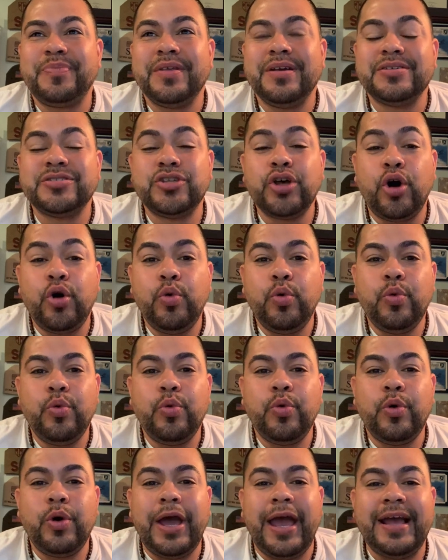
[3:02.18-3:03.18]
So
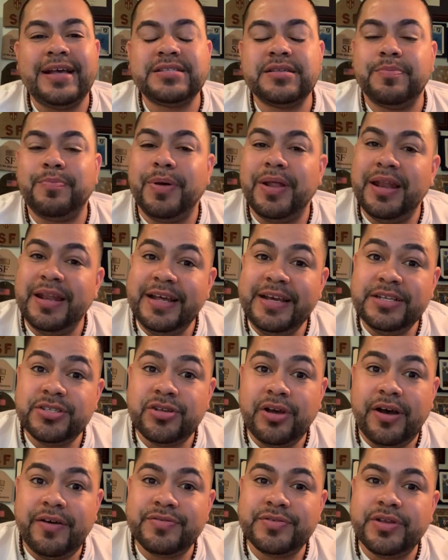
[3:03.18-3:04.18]
as a police
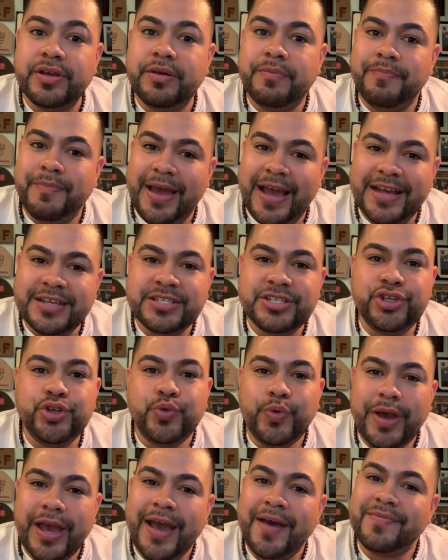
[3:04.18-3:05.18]
officer, imagine
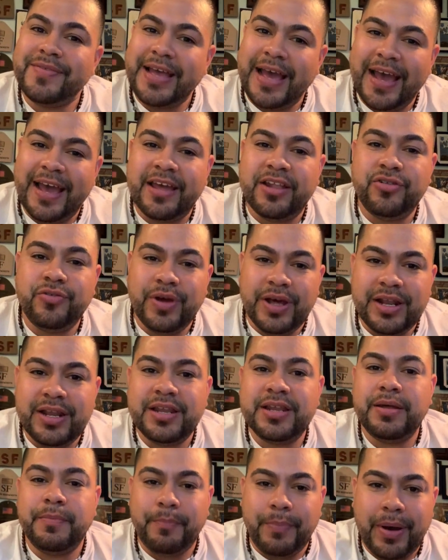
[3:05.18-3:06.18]
you have that
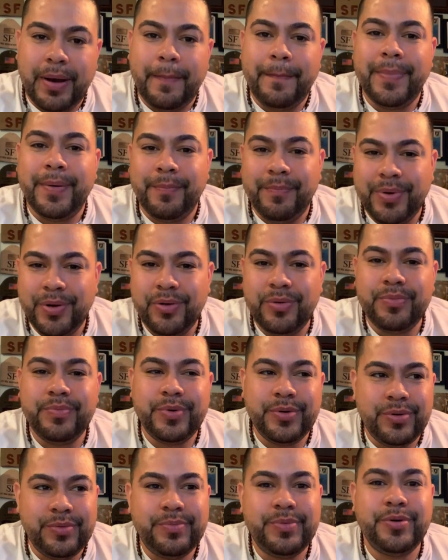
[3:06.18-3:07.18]
adrenaline pumping, boom,
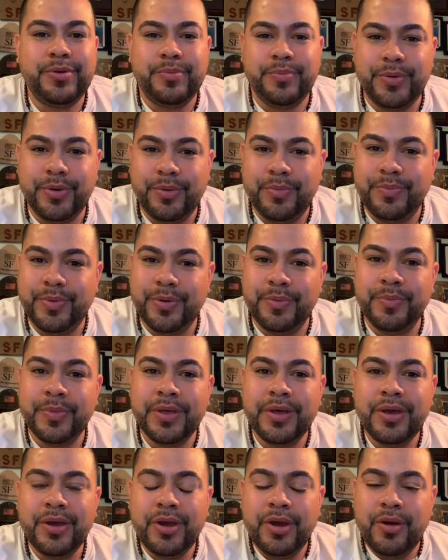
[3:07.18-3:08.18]
boom, boom, boom, boom,
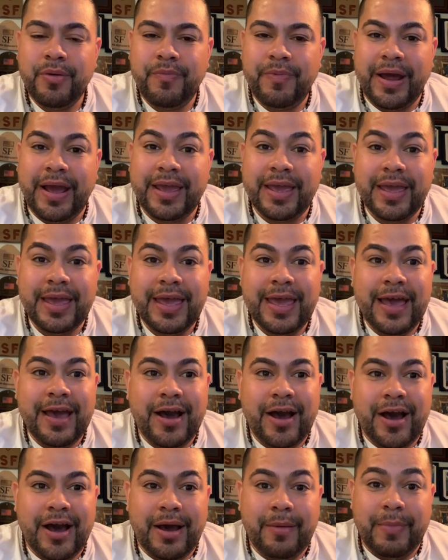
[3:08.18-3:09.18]
right?
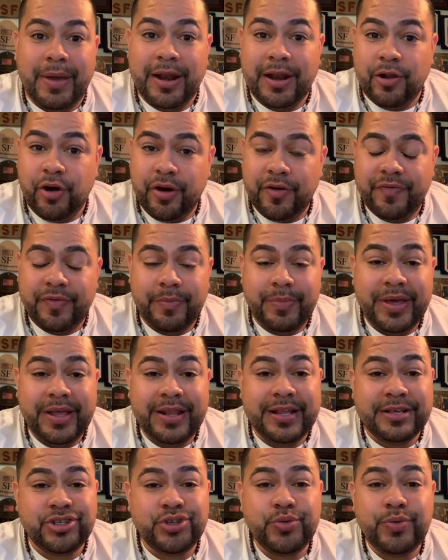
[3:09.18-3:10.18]
And Lord forbid
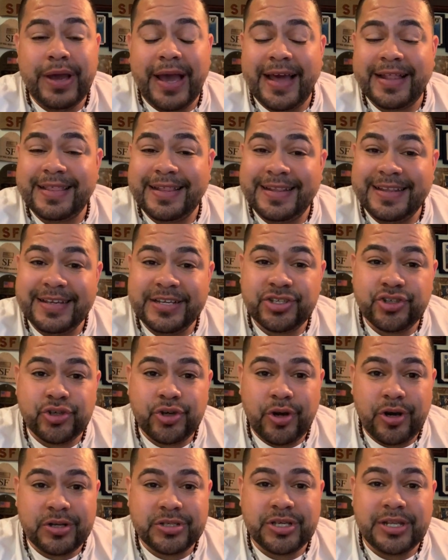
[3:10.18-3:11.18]
that you have to
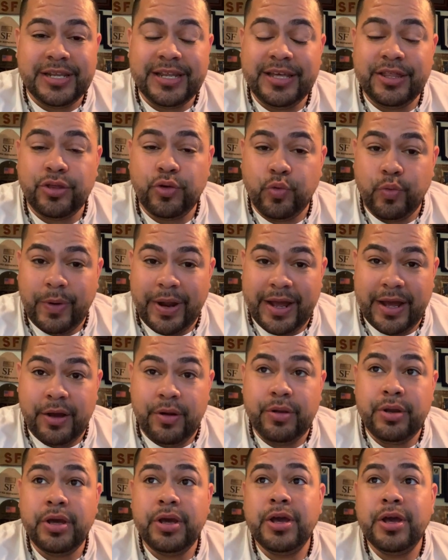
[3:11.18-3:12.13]
discharge a lethal round,